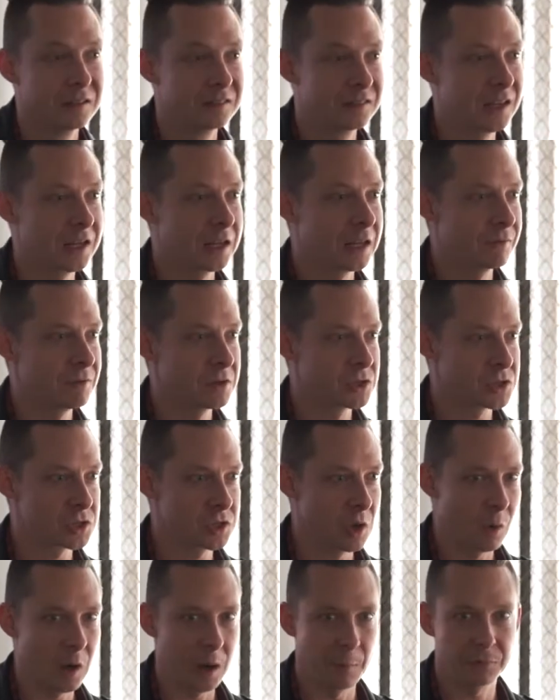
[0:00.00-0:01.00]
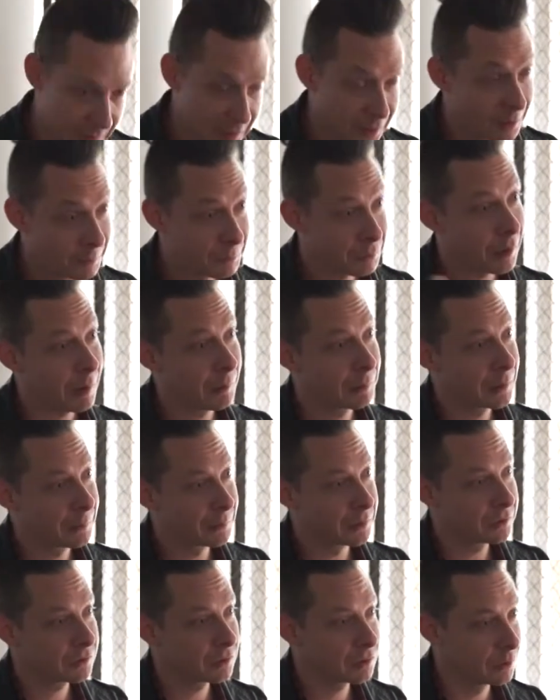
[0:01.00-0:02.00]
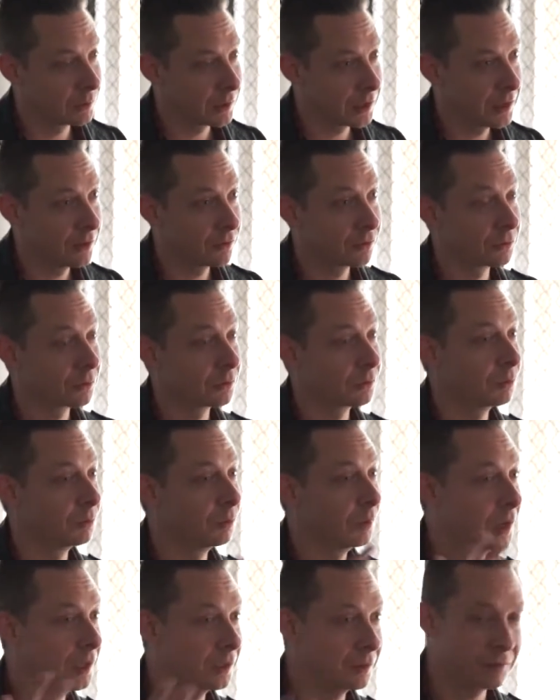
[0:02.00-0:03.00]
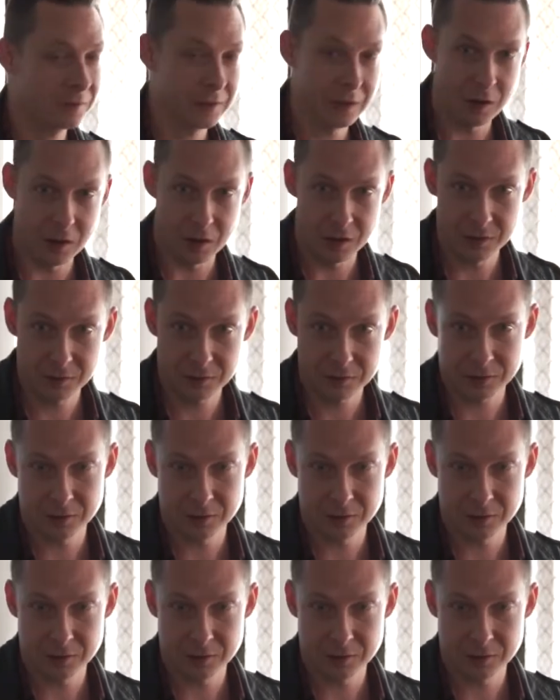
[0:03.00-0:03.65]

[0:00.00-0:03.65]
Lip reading: Didn't even show up. Problem number two is one of the artists,